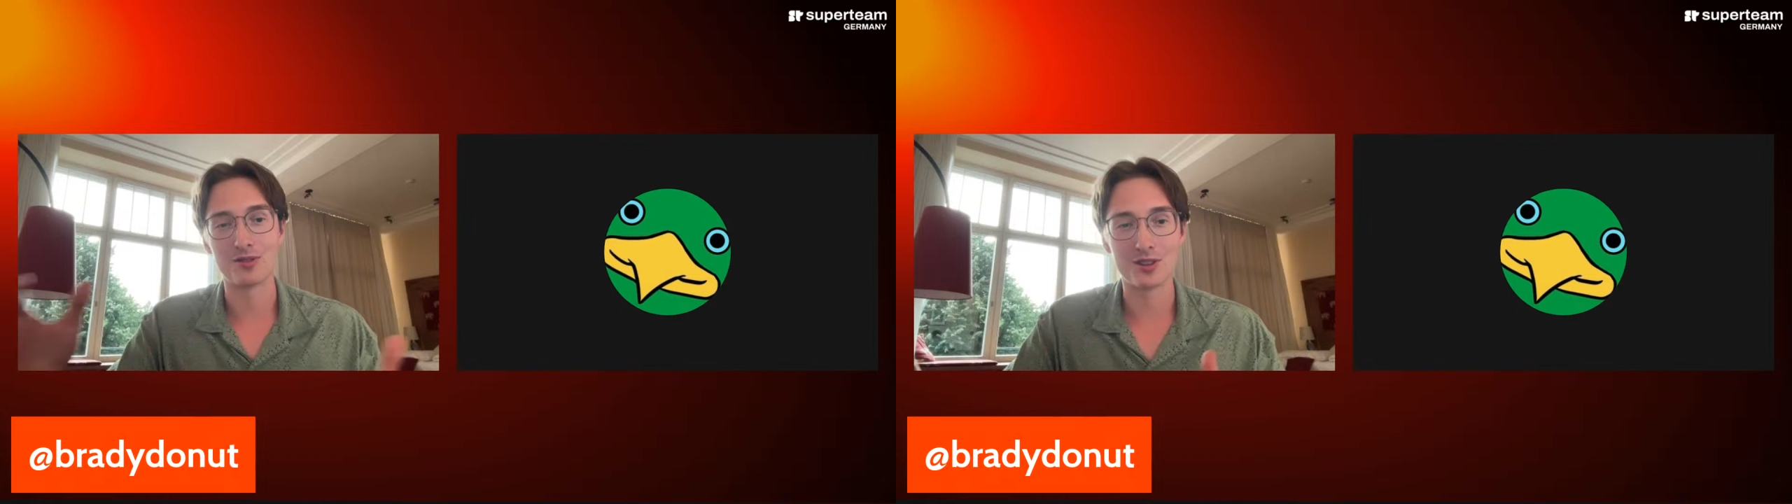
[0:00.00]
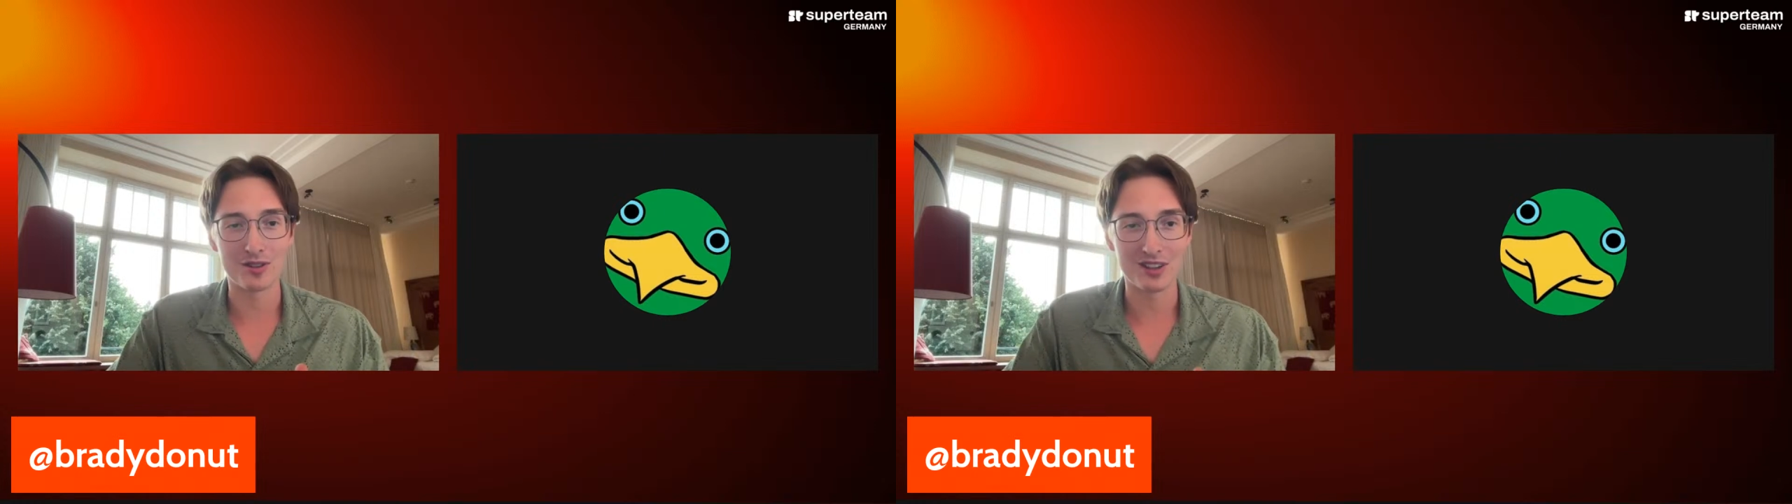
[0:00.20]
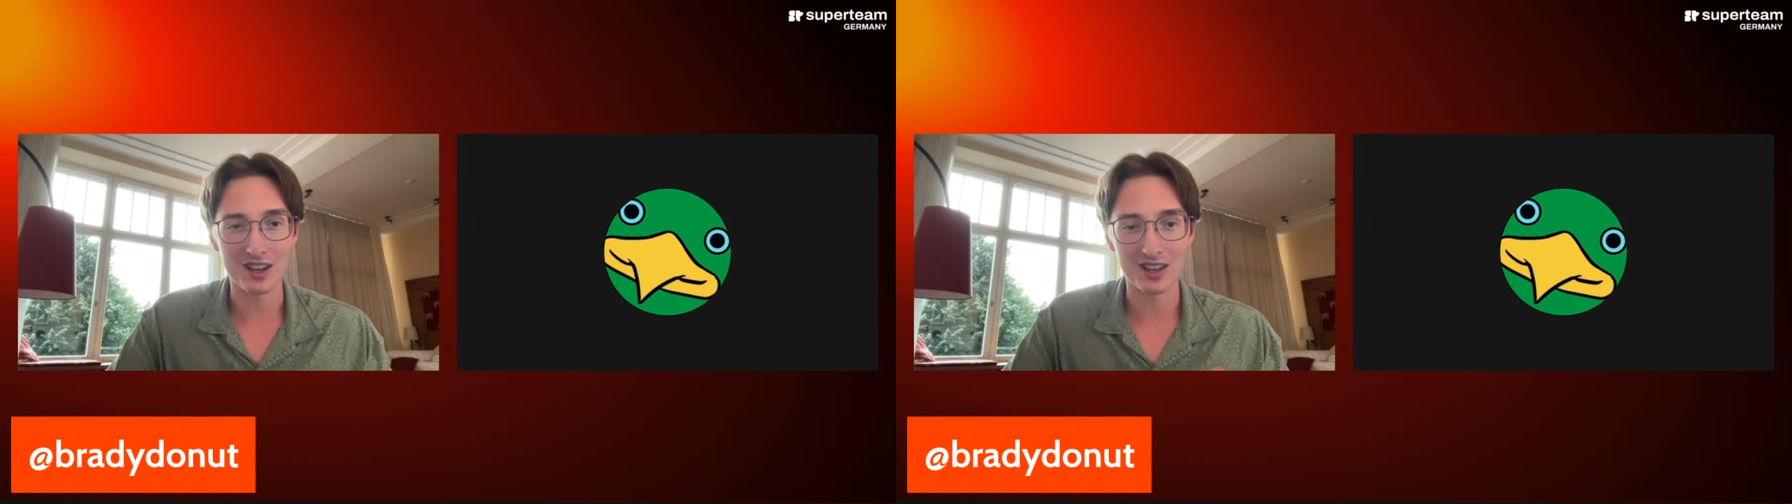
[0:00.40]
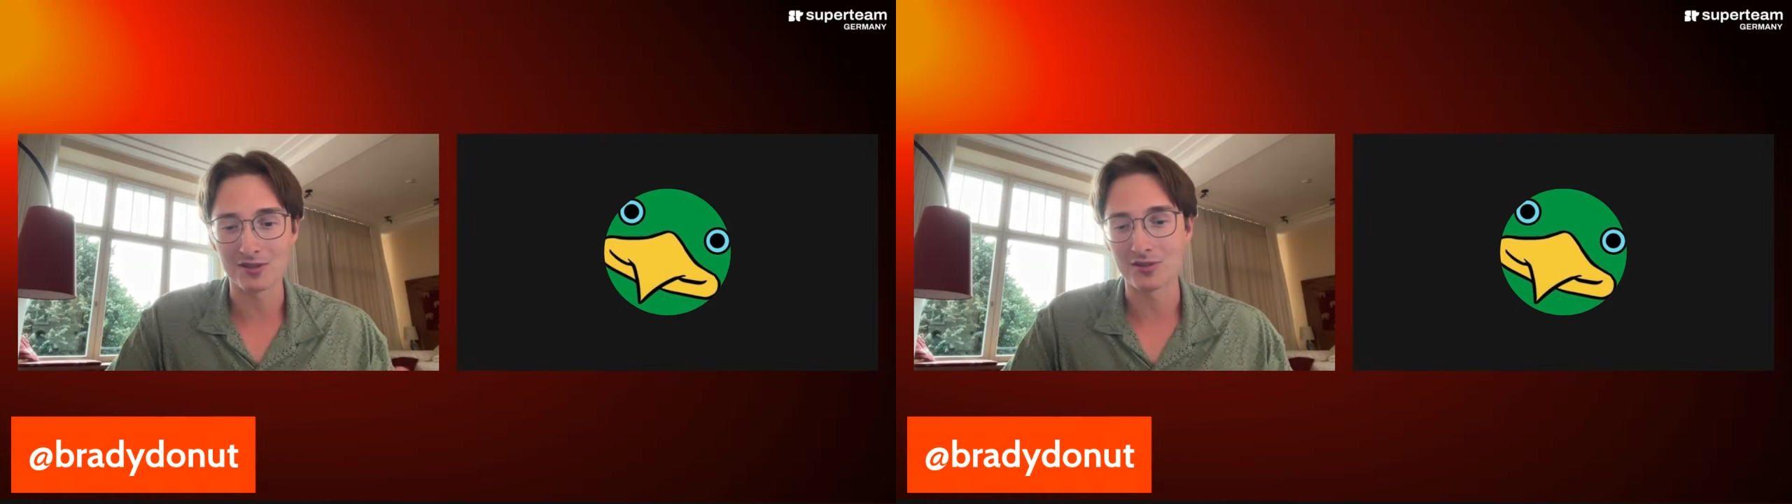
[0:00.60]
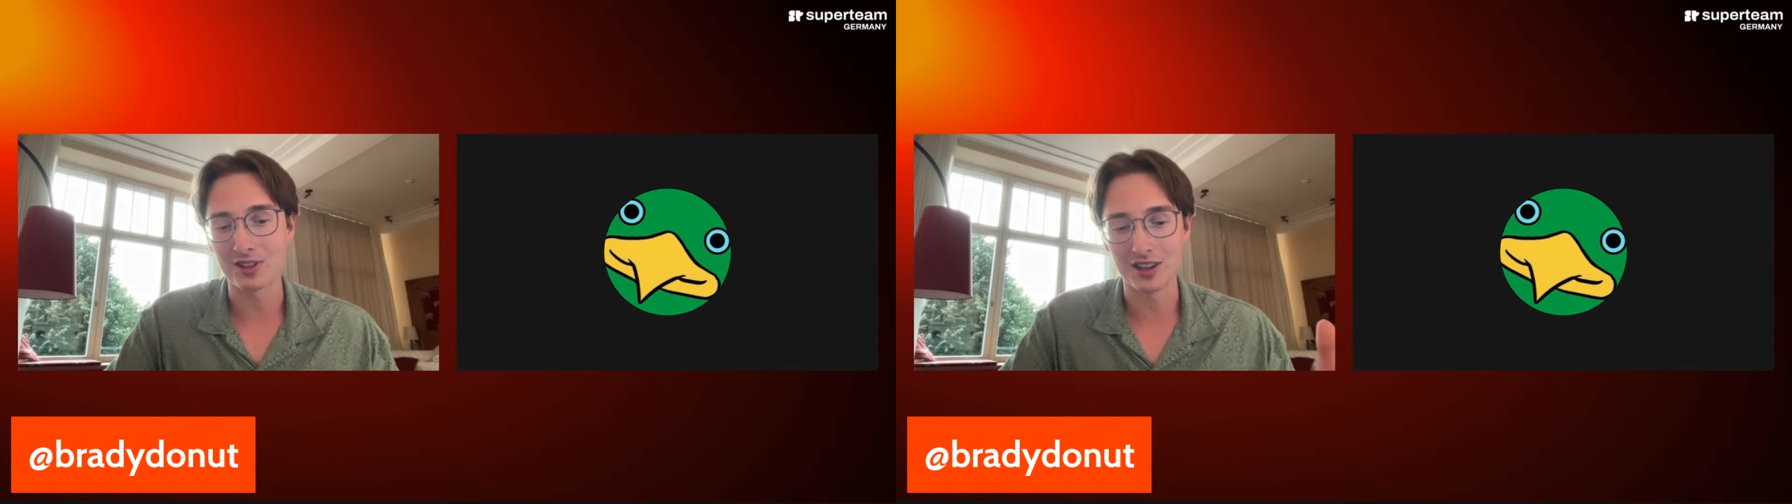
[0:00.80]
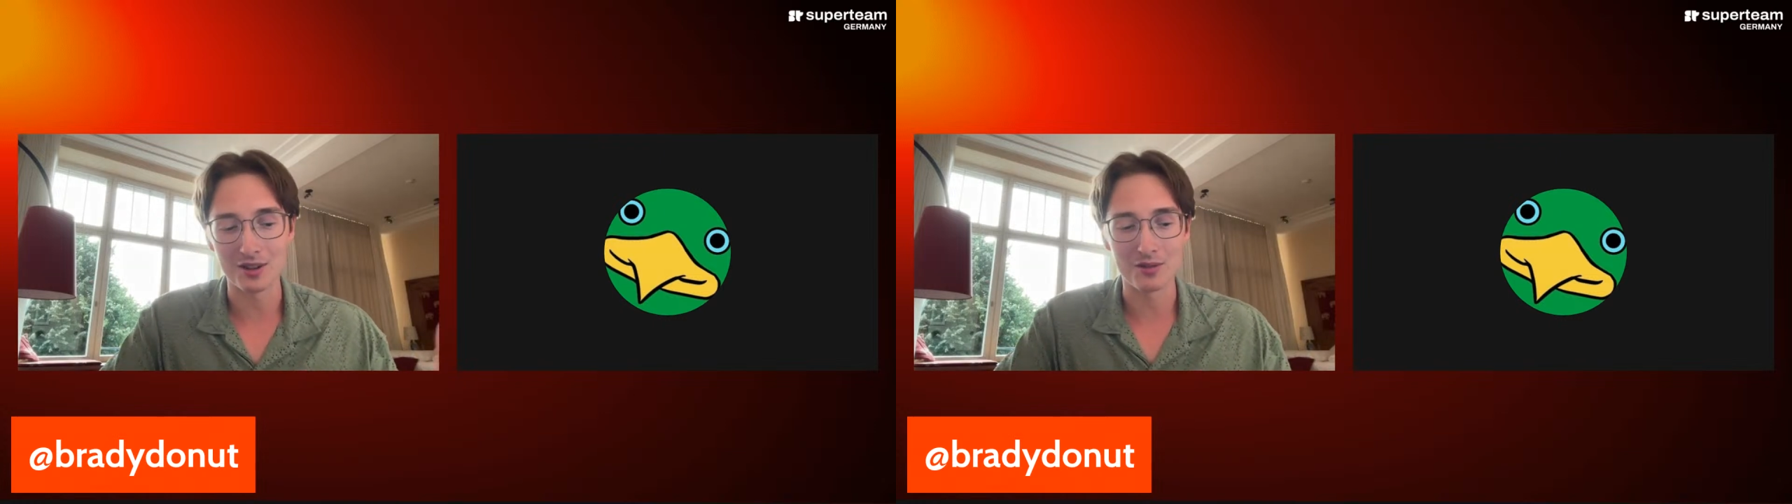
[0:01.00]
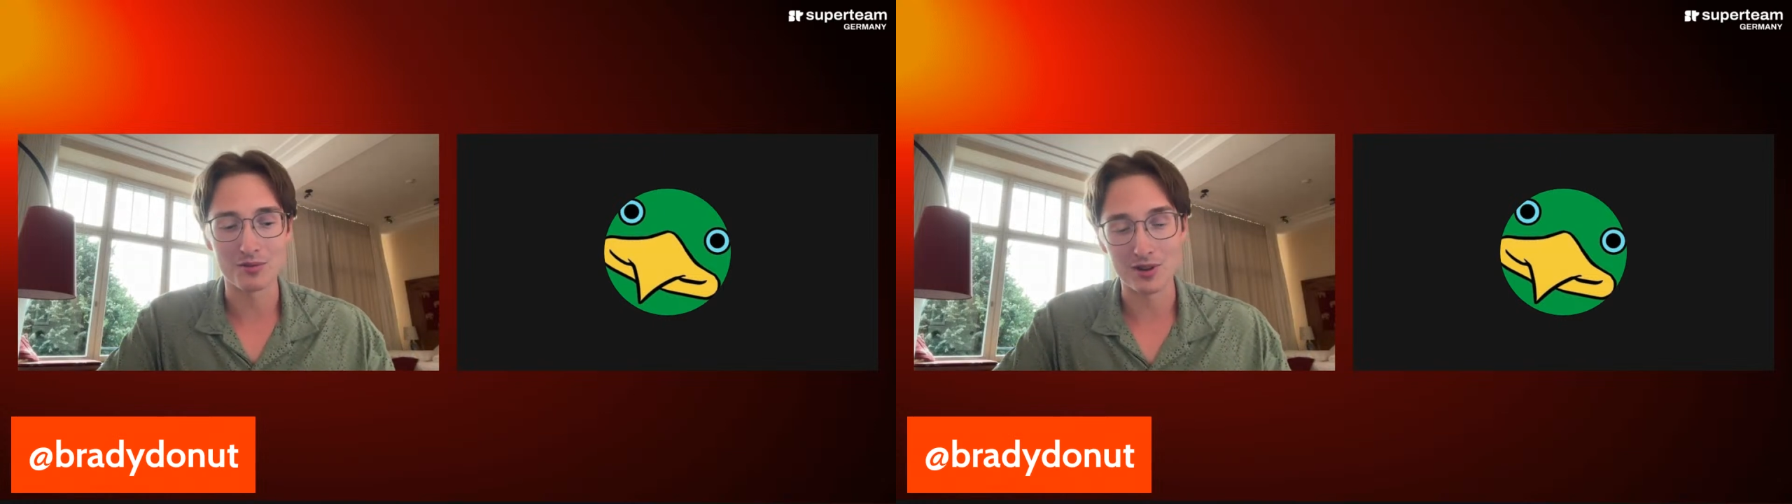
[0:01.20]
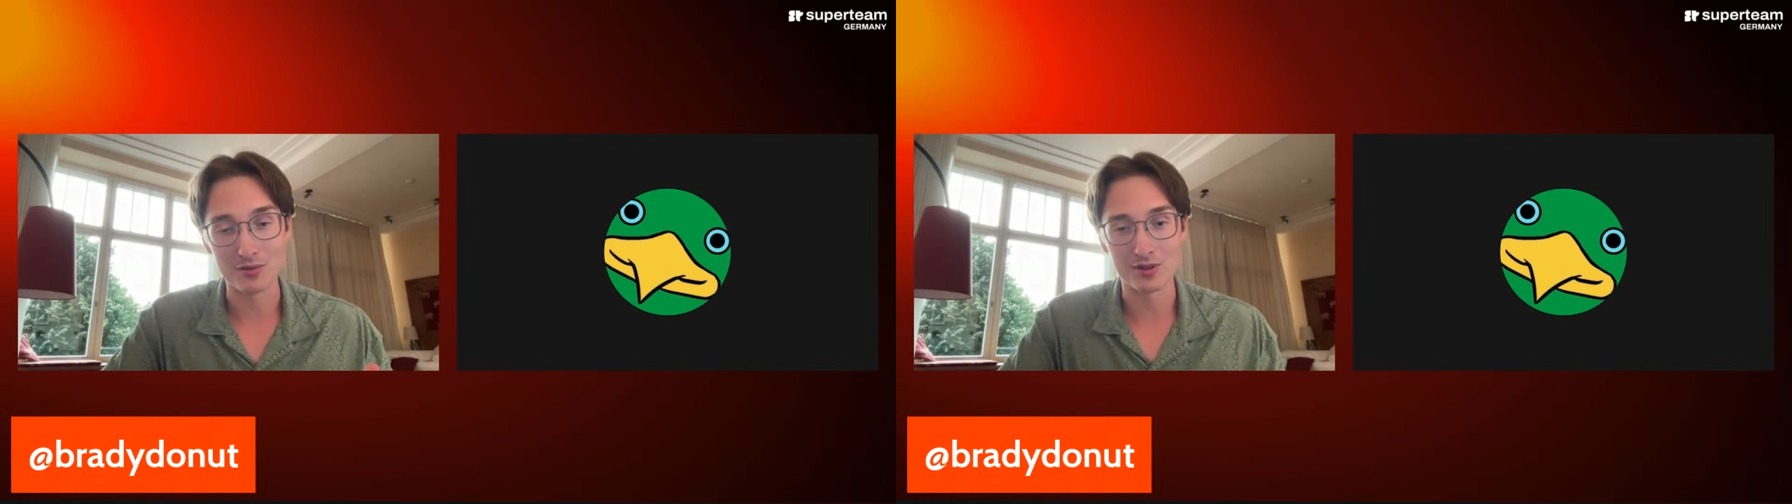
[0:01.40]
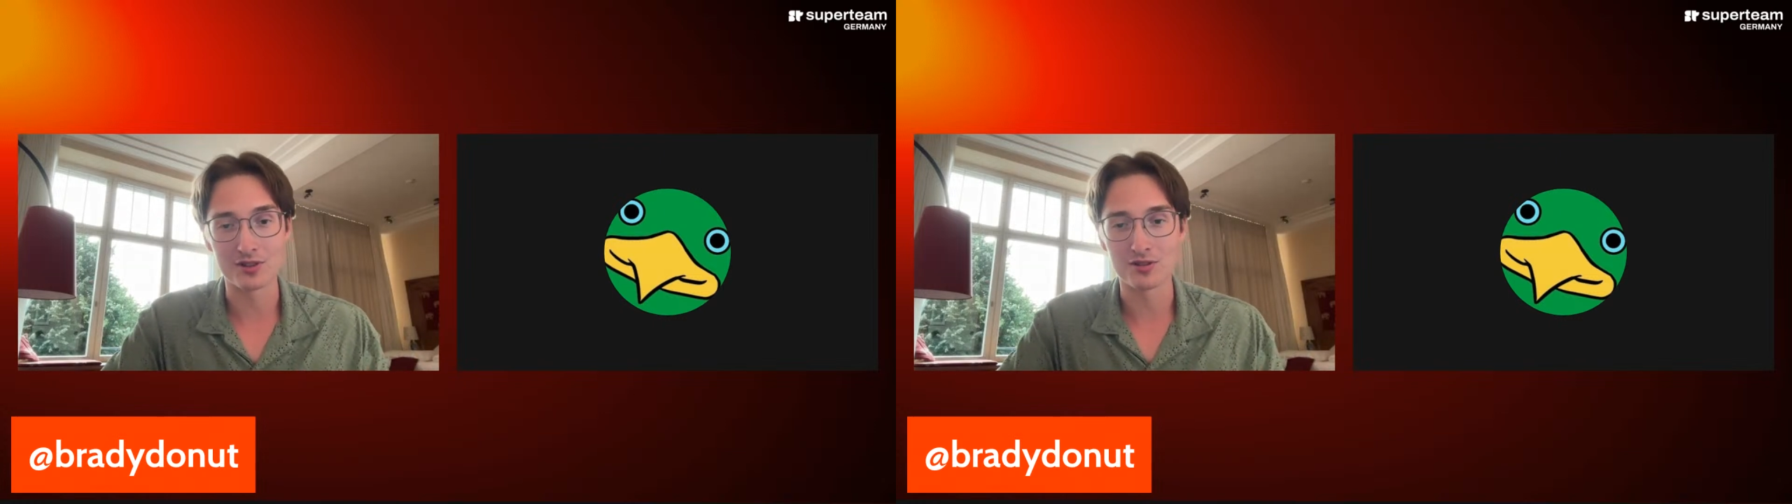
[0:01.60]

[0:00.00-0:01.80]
video again if they really want